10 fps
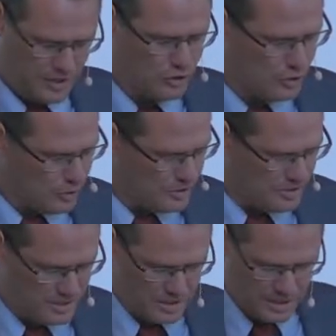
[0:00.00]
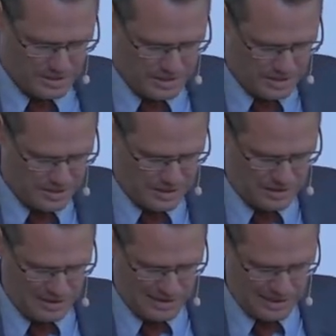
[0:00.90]
And you'll notice it says
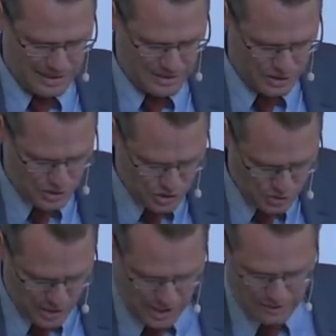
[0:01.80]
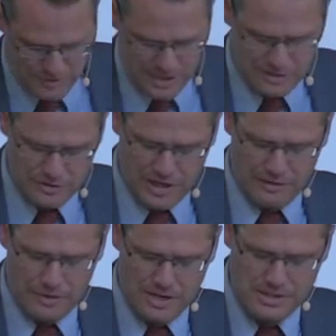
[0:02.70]
there, let us strive to enter
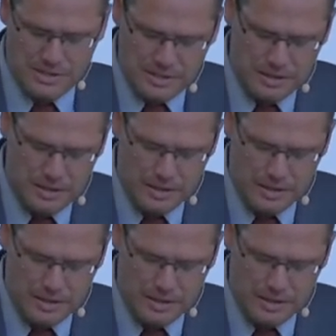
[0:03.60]
that rest.